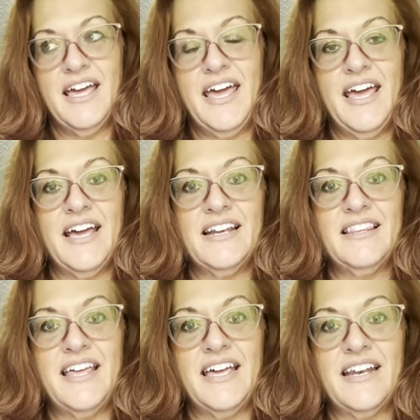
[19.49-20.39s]
and
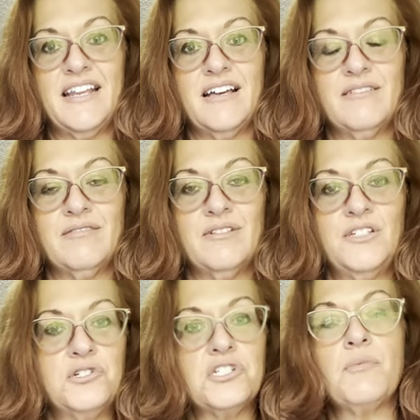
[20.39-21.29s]
then
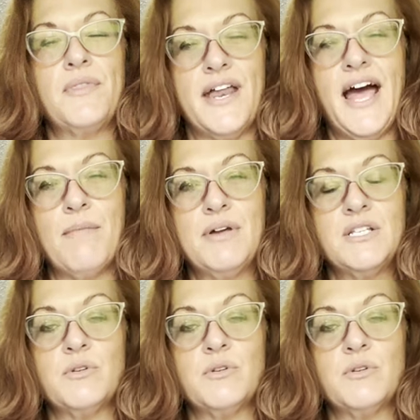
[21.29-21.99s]
usually when that happens,